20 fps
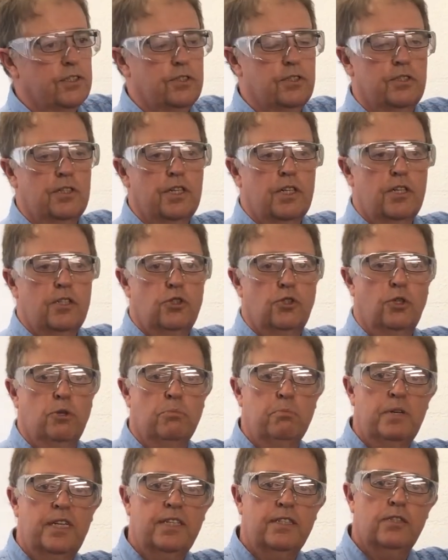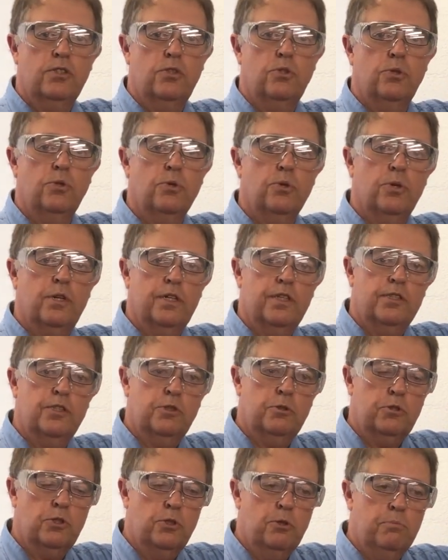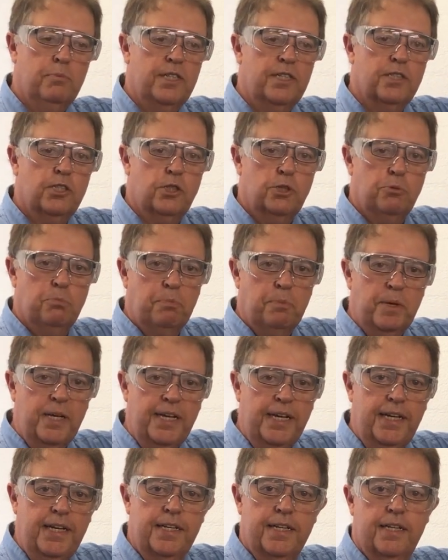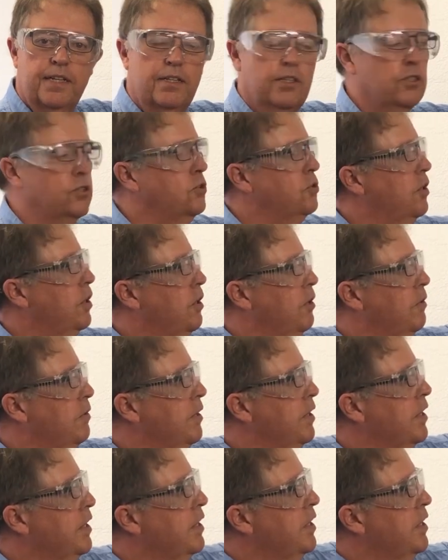us tremendous torque, tremendous speed control.